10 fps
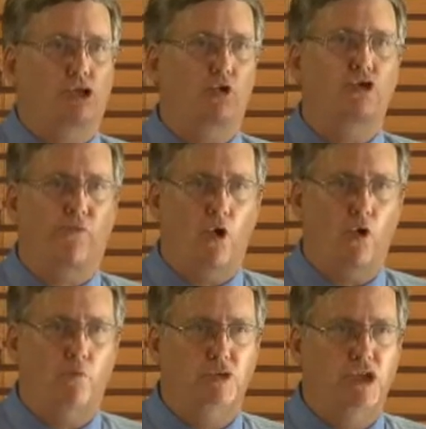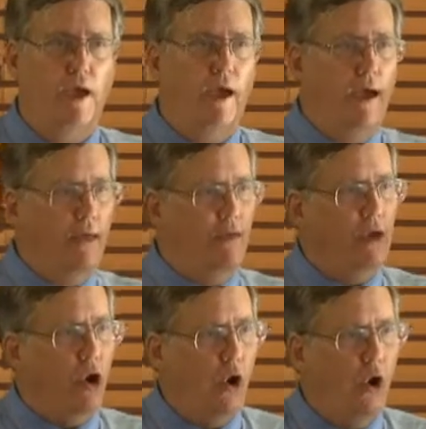search firms, and
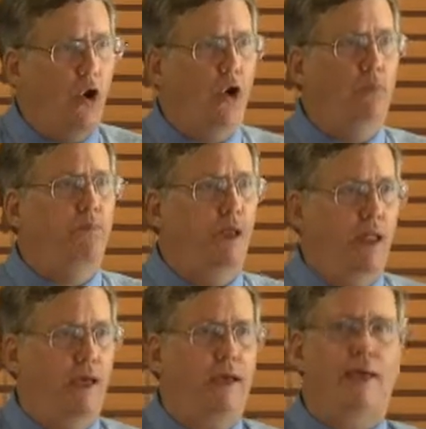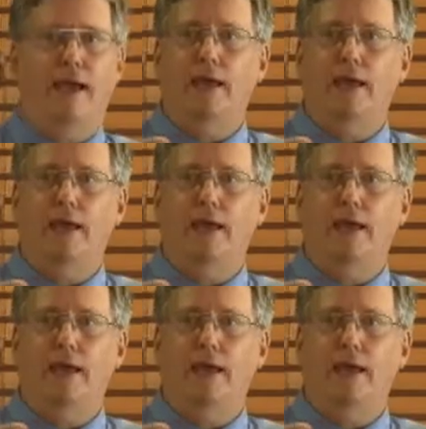they all play